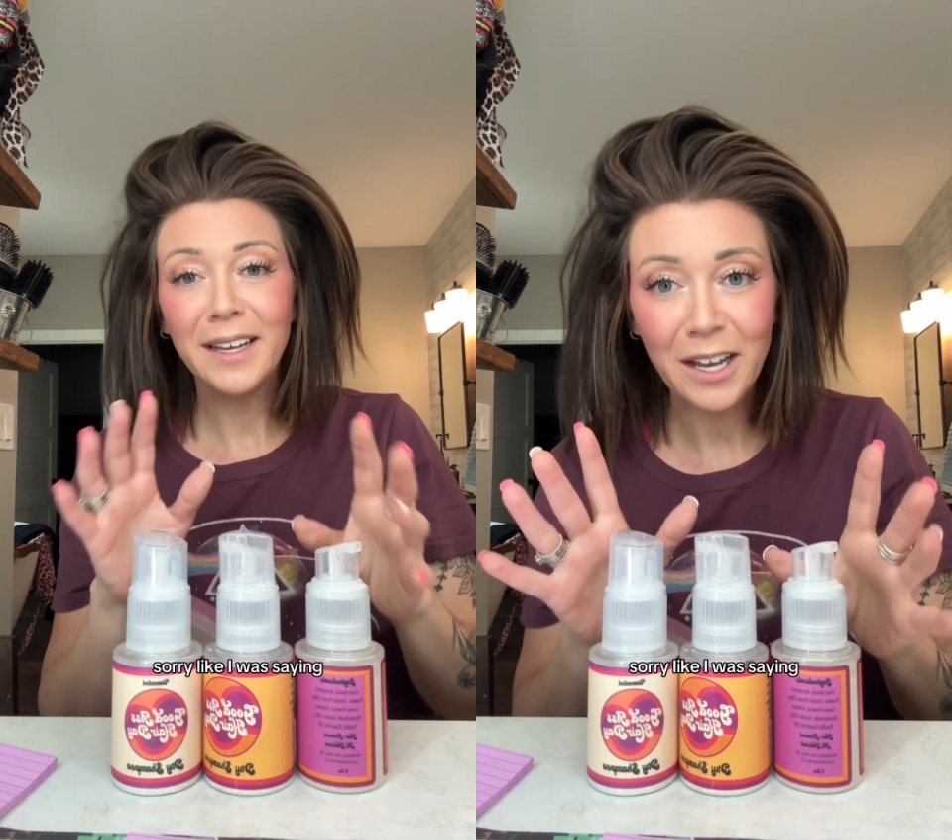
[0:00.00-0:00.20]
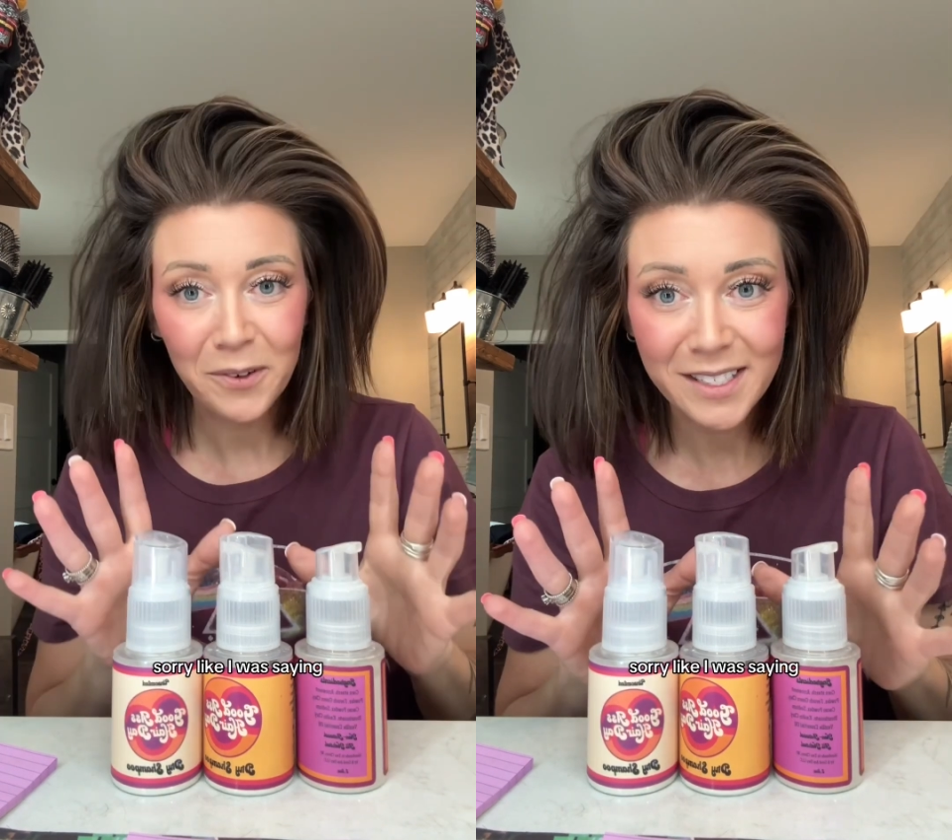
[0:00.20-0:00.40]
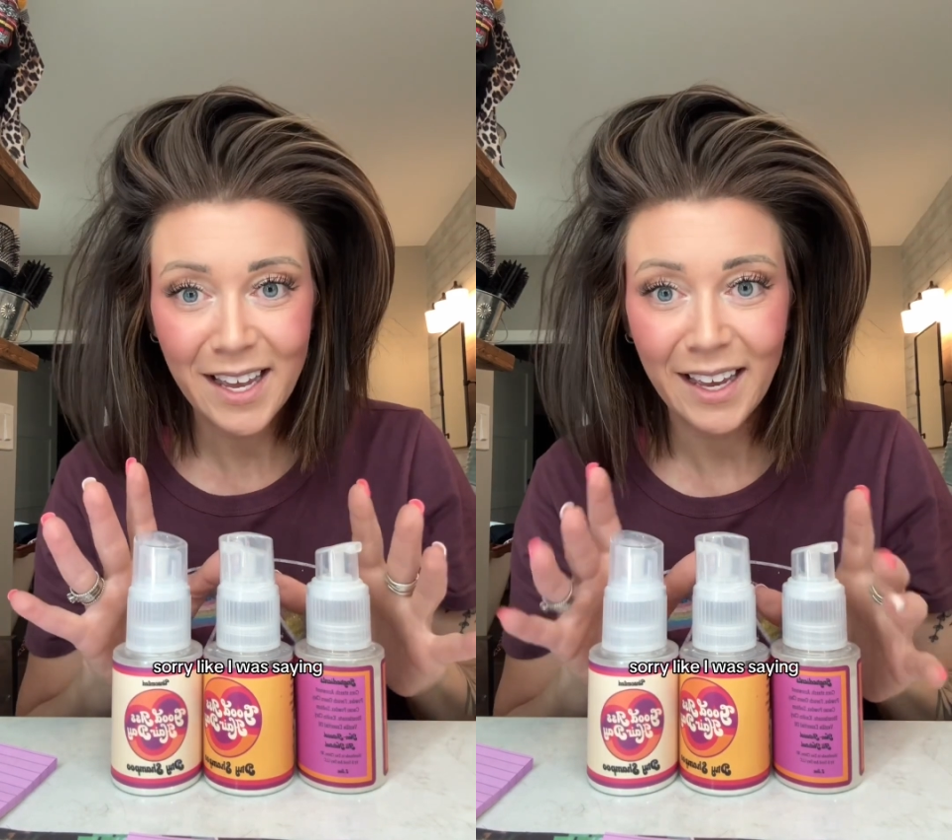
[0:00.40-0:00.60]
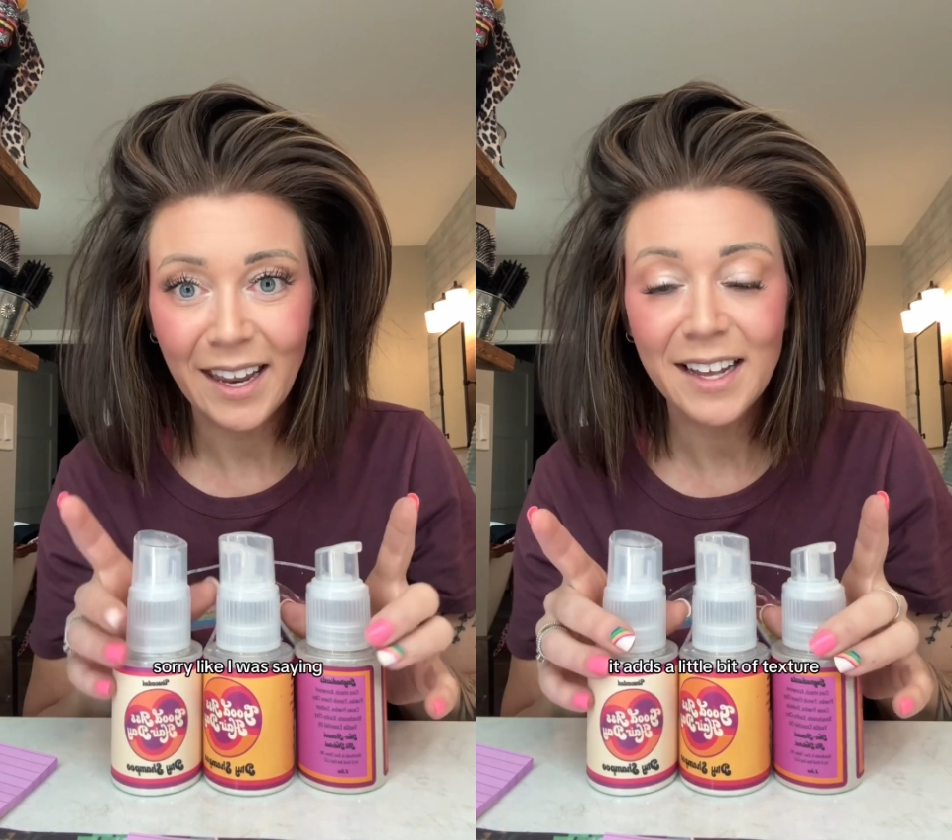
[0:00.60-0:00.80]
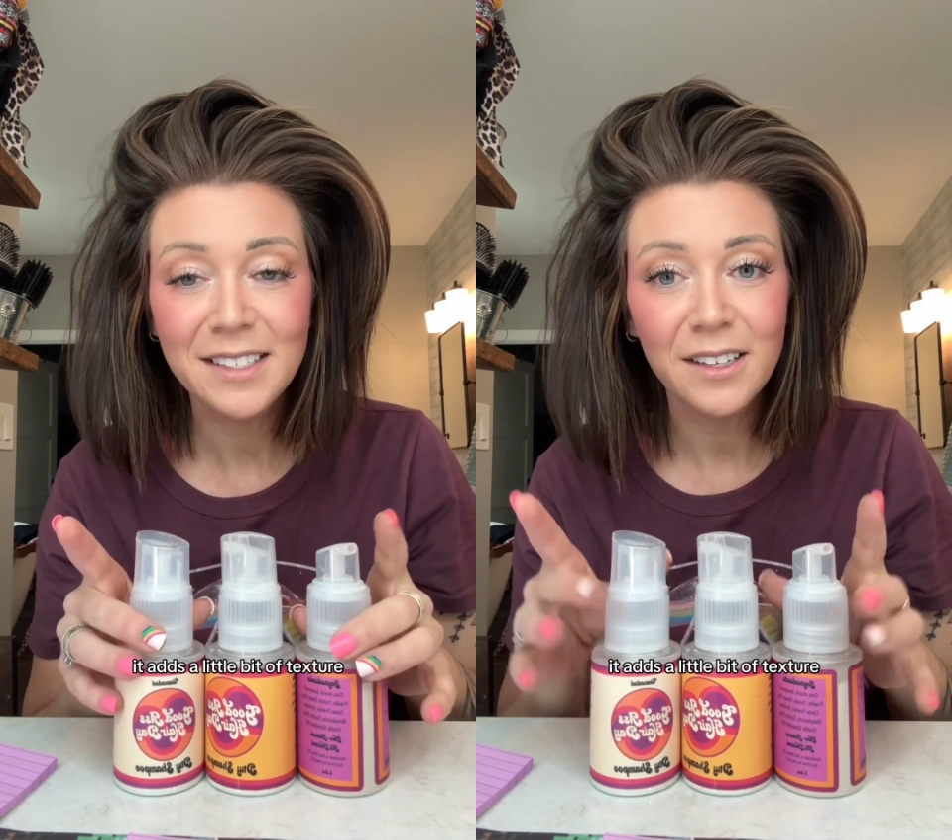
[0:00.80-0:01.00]
Like I was saying,
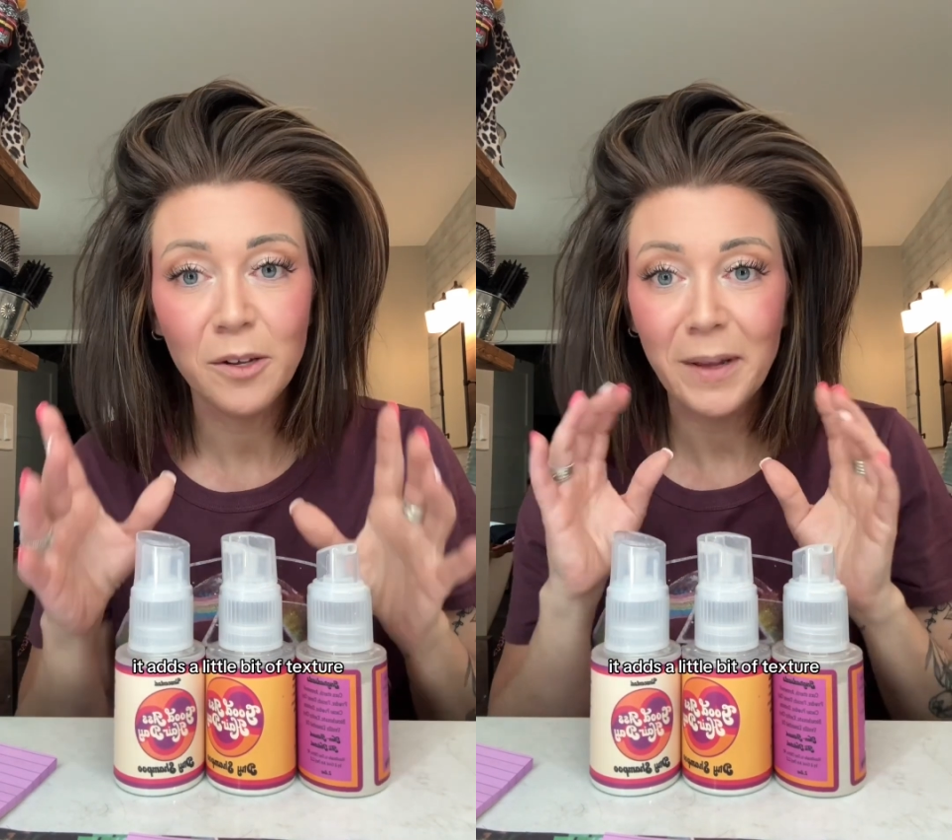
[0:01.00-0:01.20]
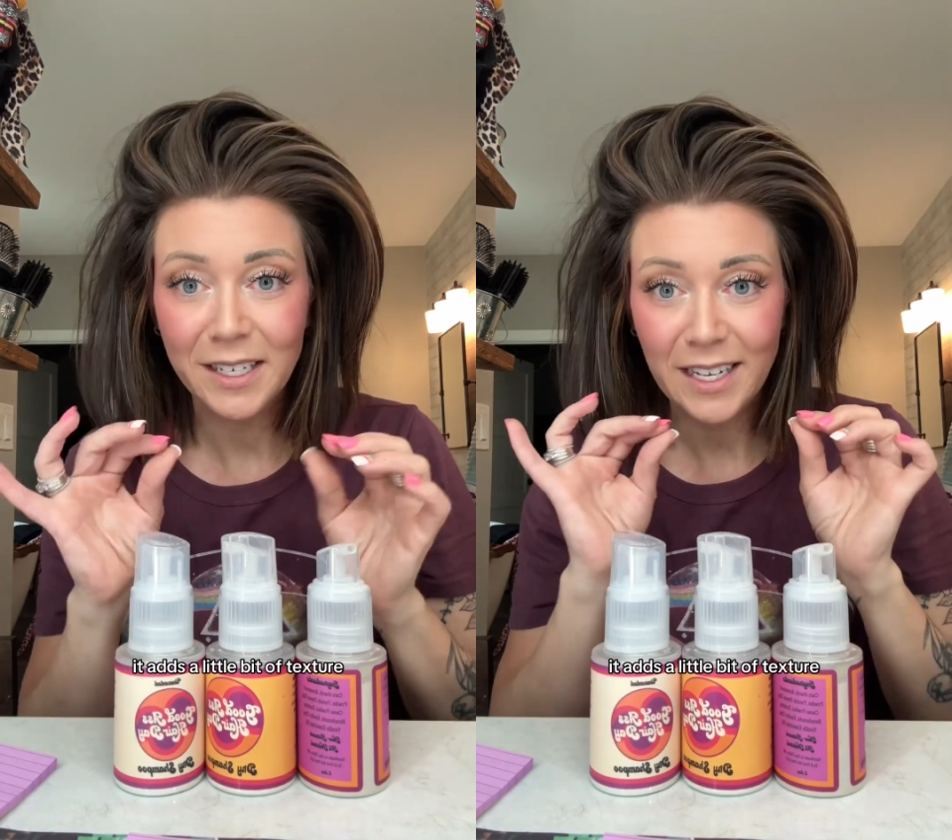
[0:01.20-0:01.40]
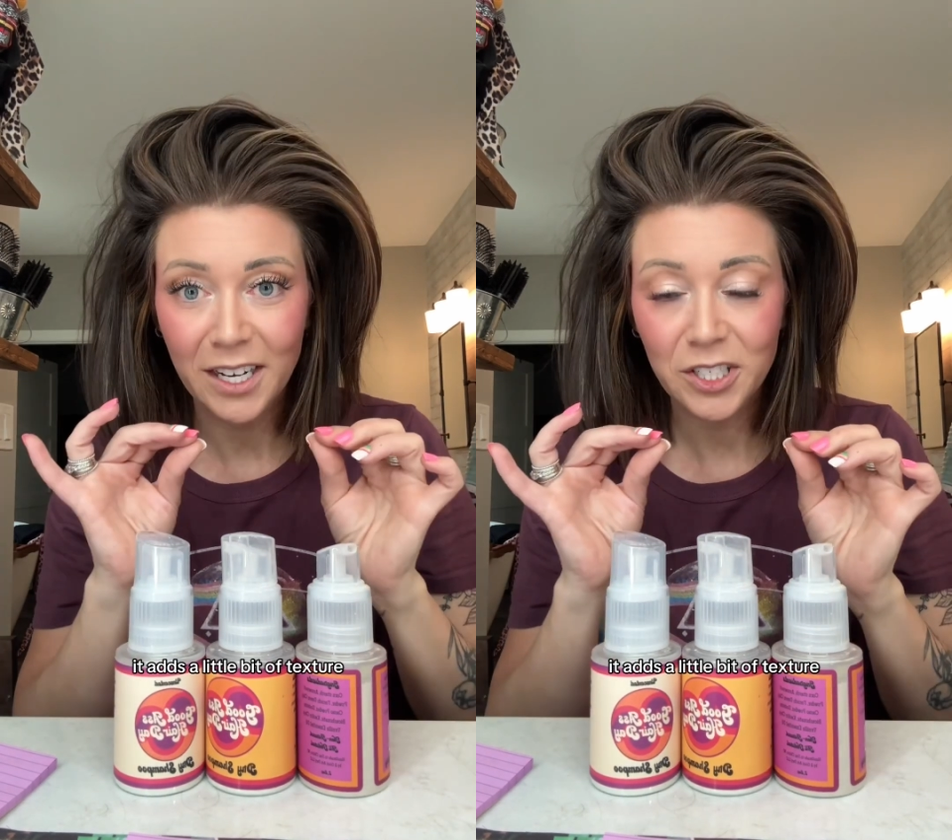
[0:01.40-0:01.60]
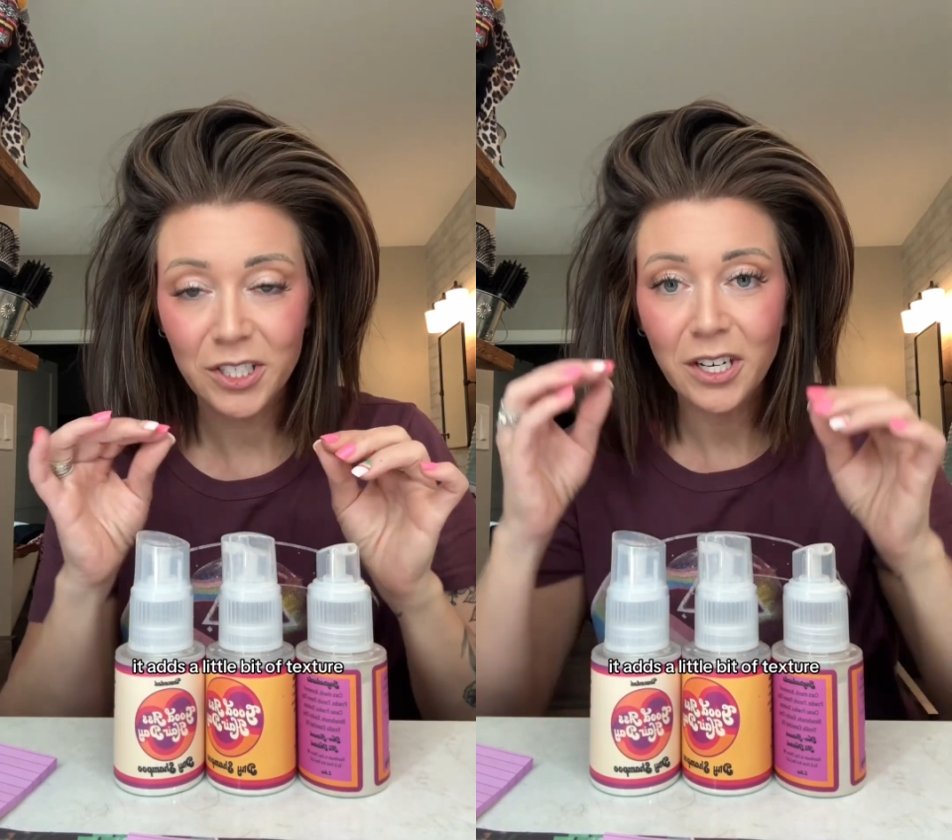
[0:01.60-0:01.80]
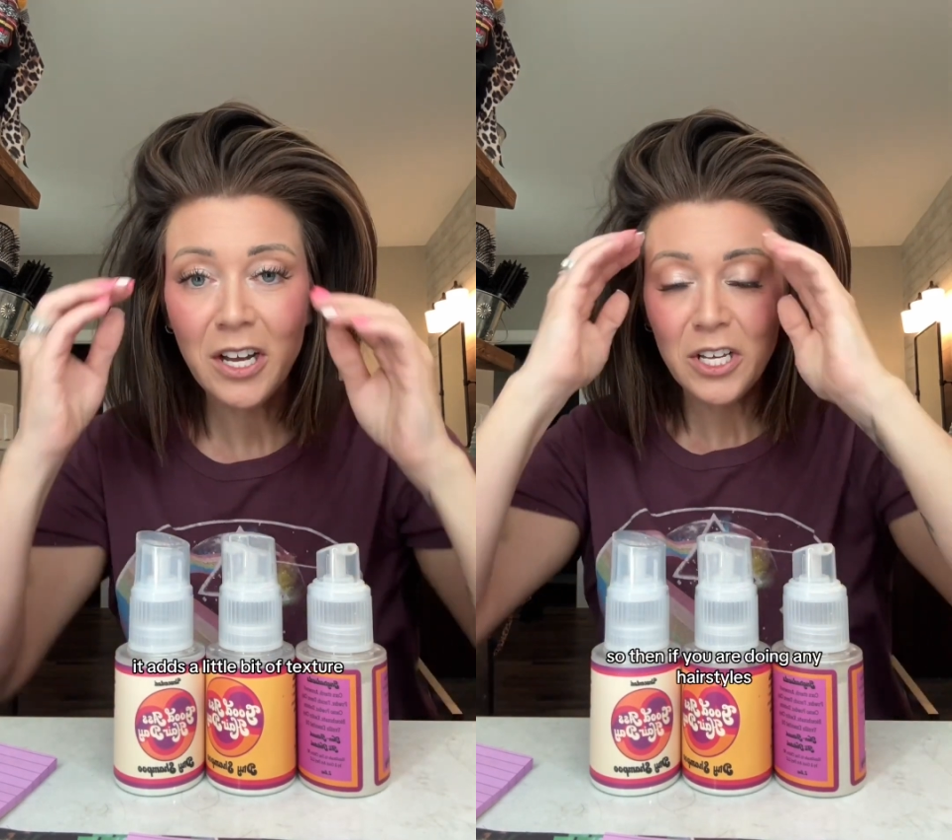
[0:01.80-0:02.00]
it adds a little bit of texture.